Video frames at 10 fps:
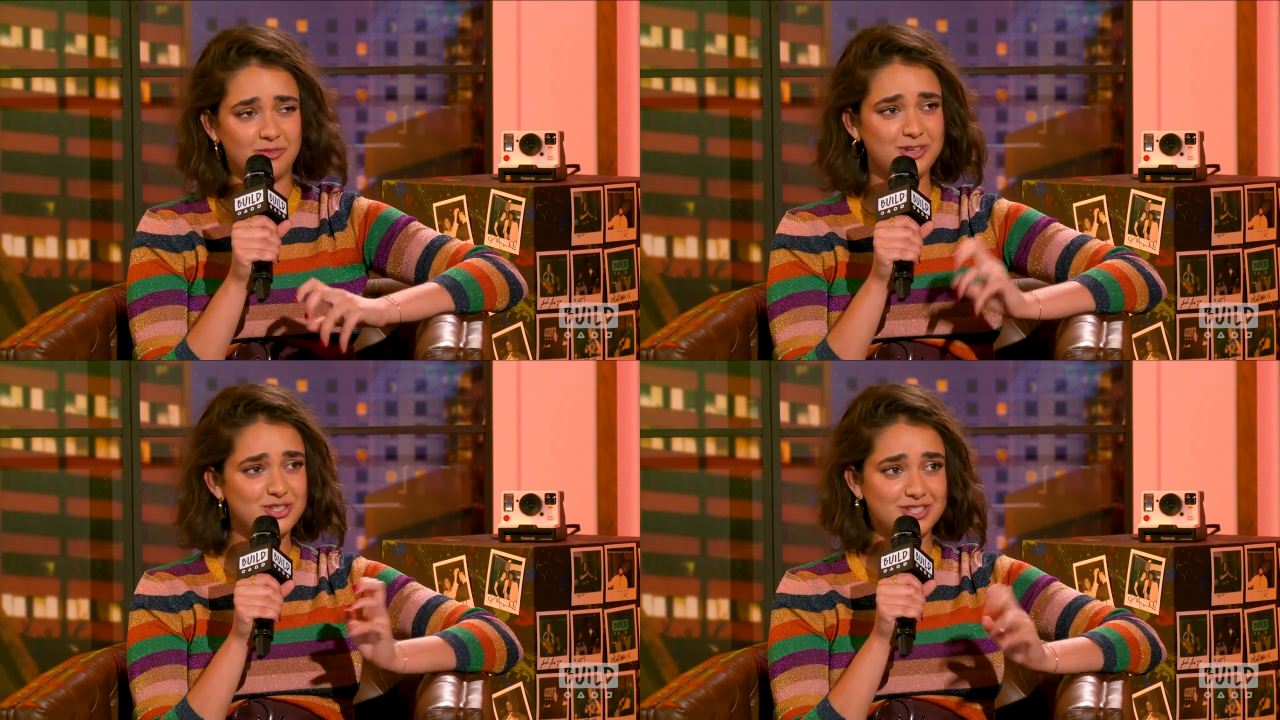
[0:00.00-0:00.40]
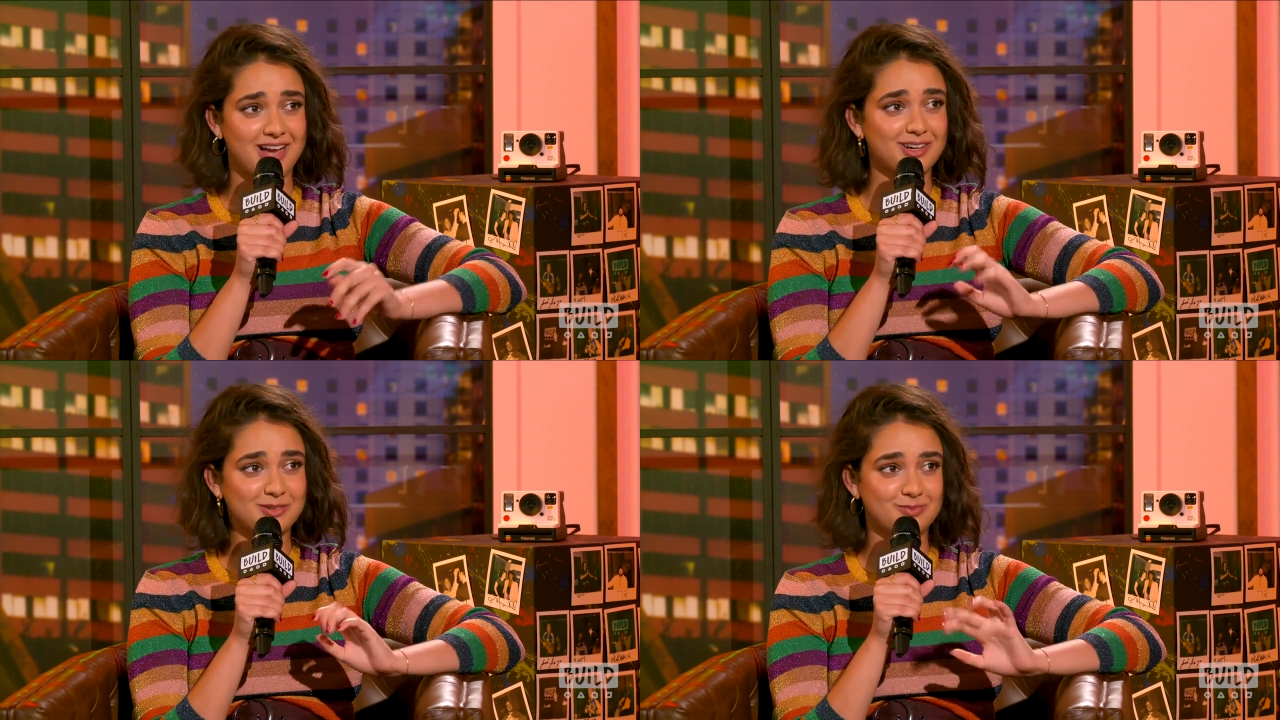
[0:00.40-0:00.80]
we just
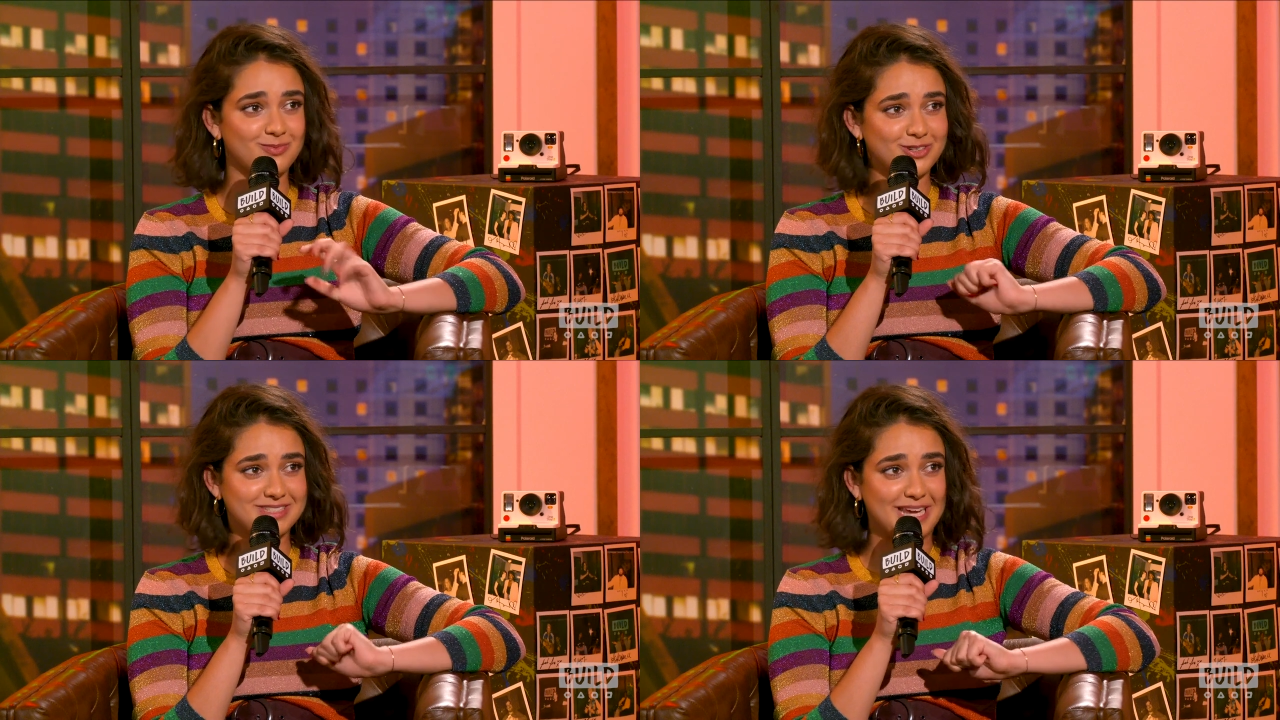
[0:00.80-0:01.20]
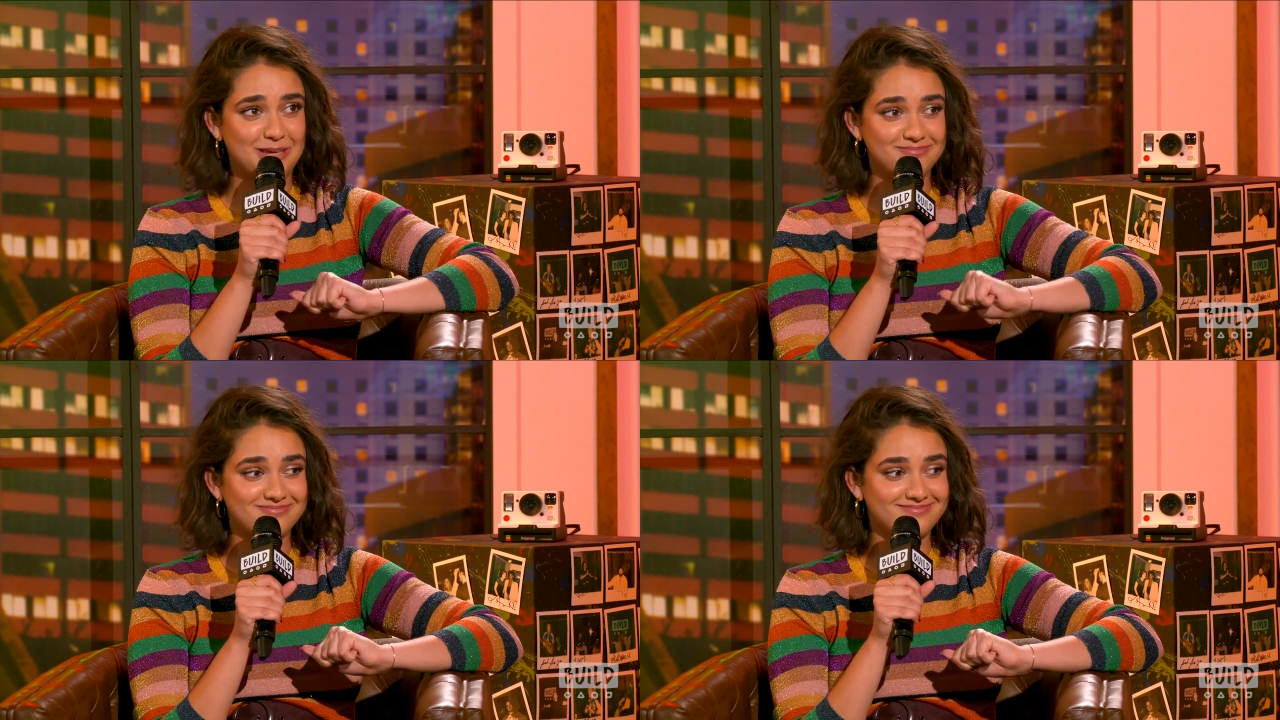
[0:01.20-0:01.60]
dug real
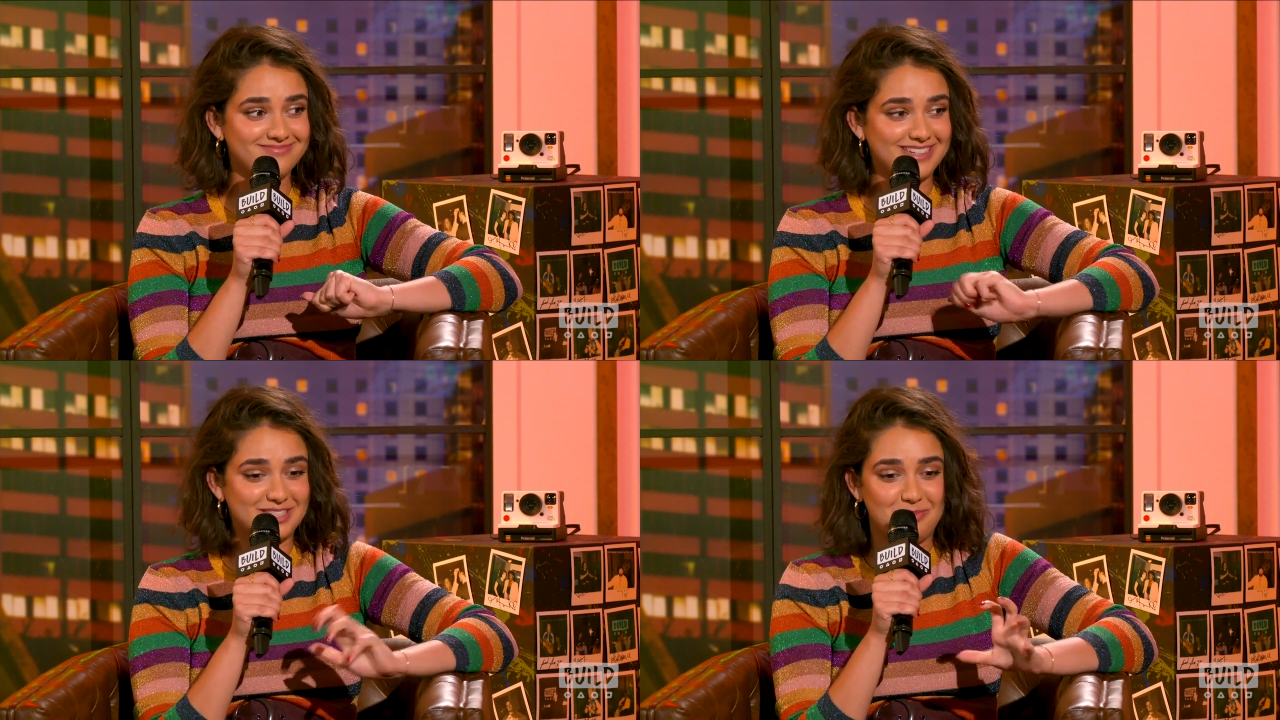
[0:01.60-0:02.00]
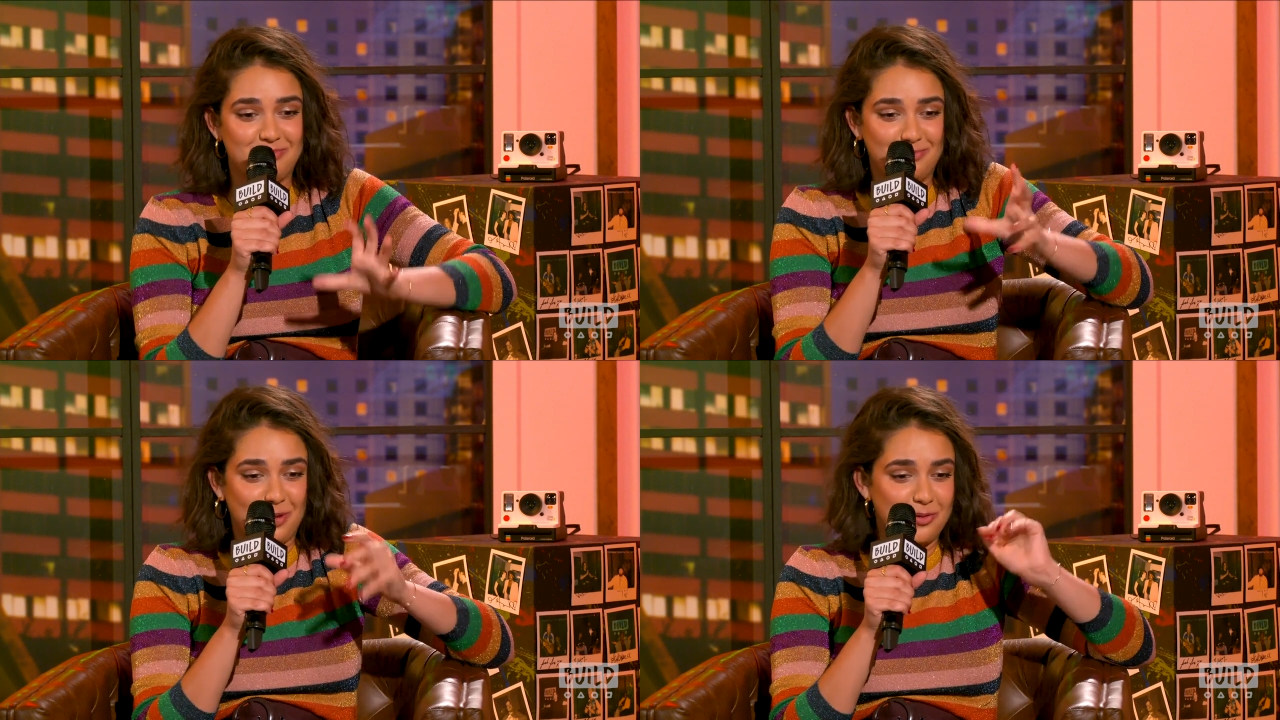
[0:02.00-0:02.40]
deep into
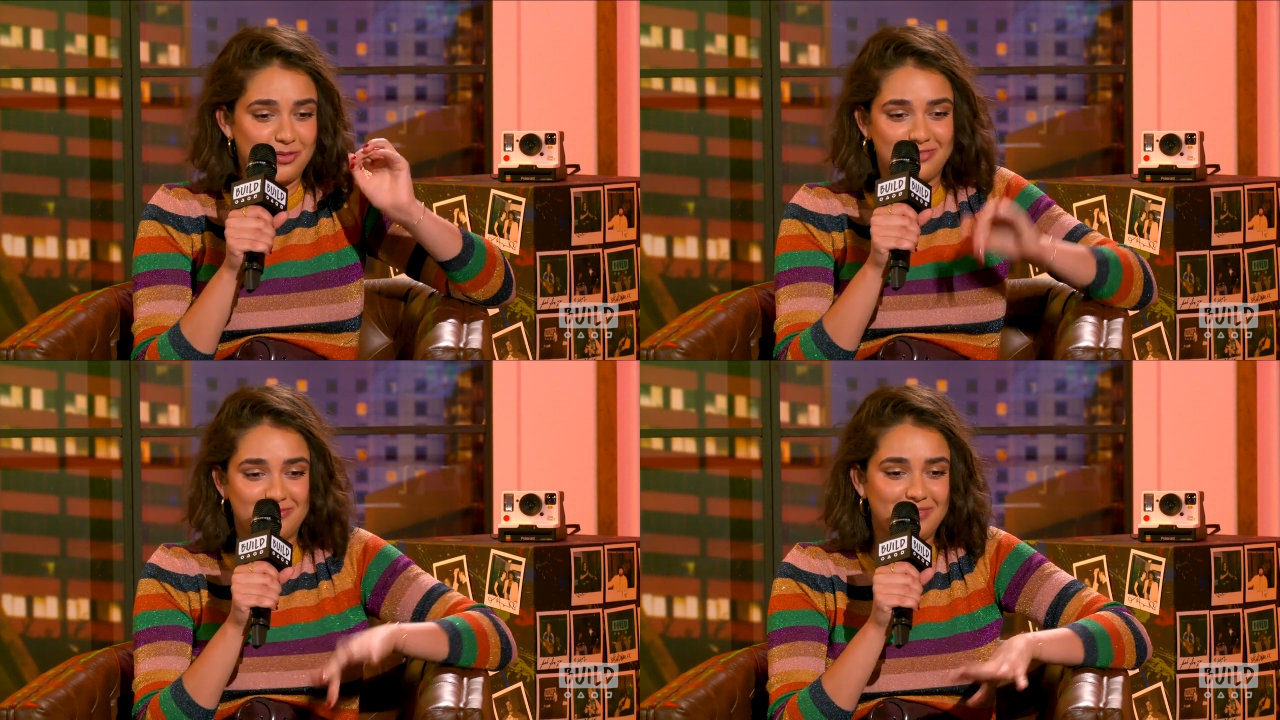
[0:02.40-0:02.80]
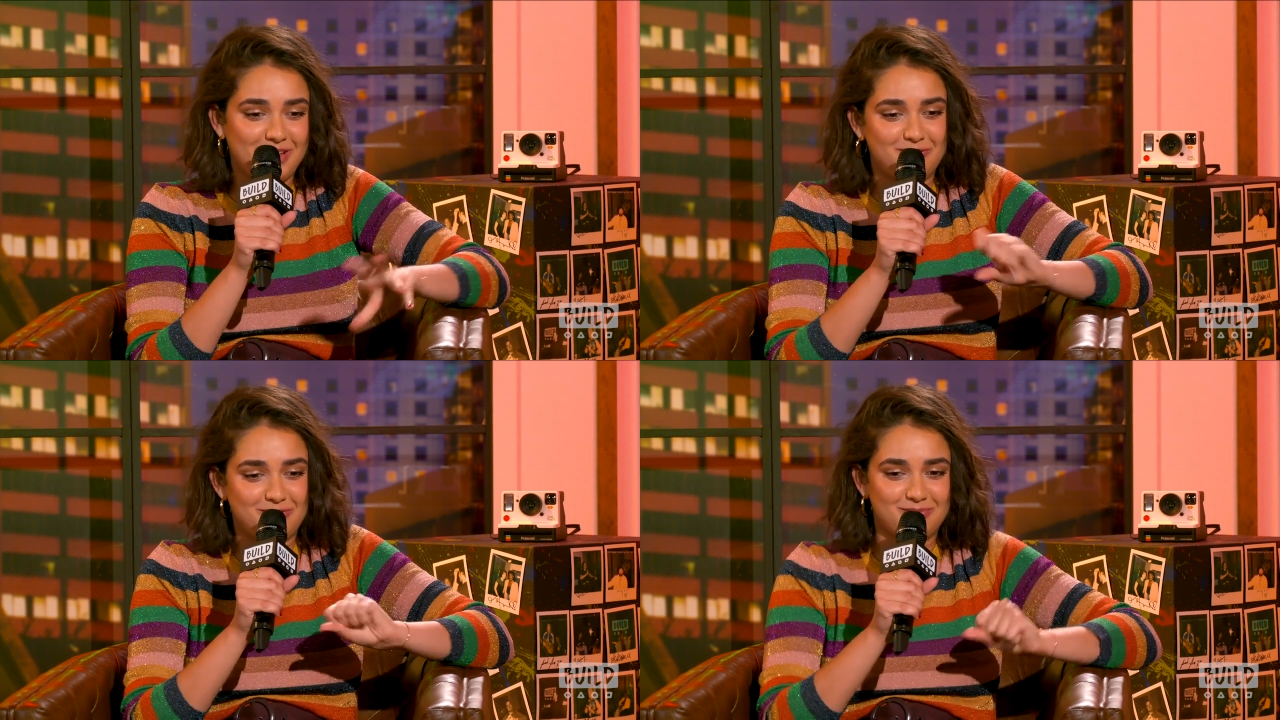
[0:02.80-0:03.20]
both
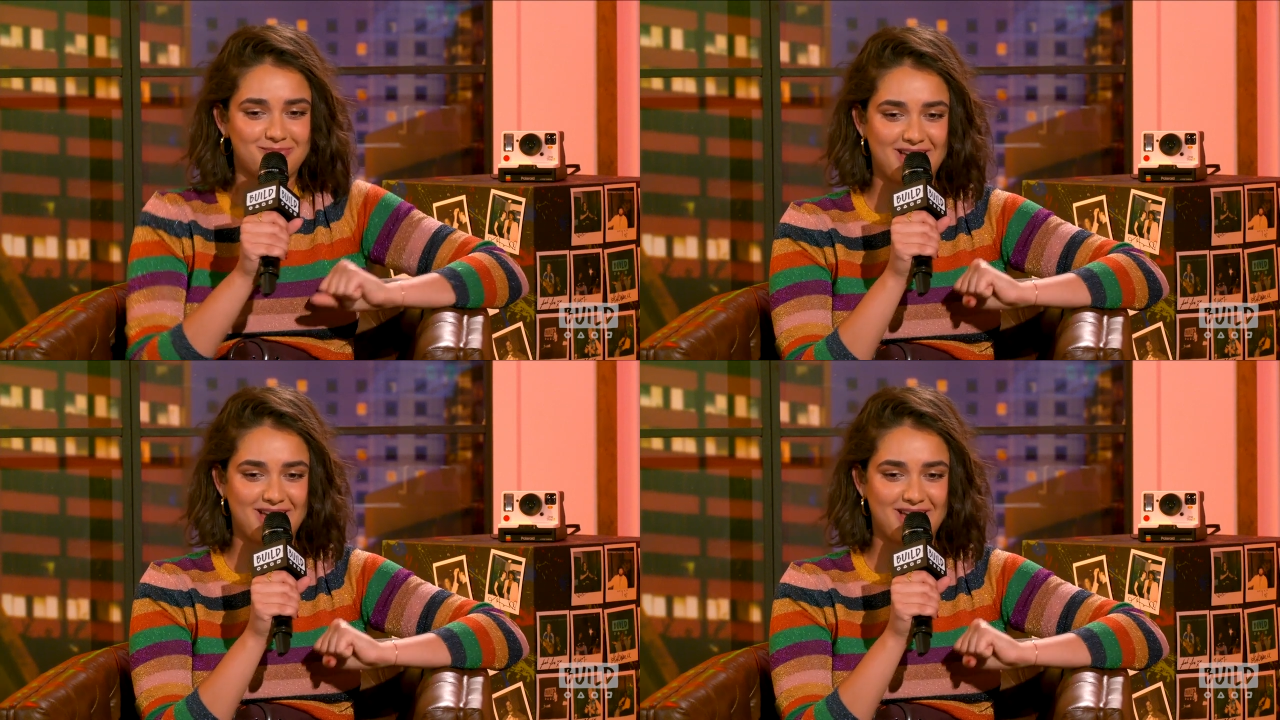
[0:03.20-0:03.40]
of